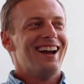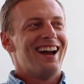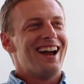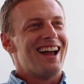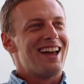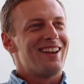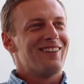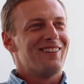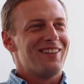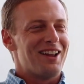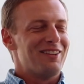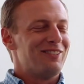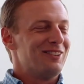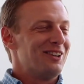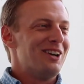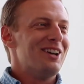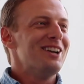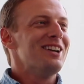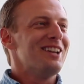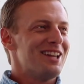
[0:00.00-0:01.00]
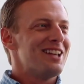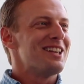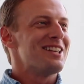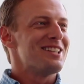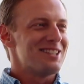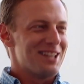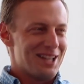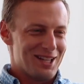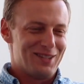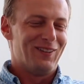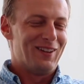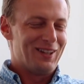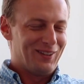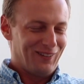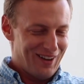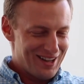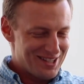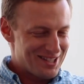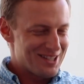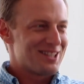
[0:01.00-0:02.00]
And what I've learned is it's been
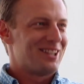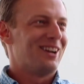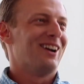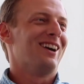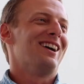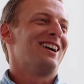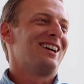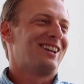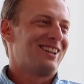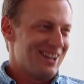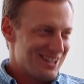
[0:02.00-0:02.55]
twice as hard,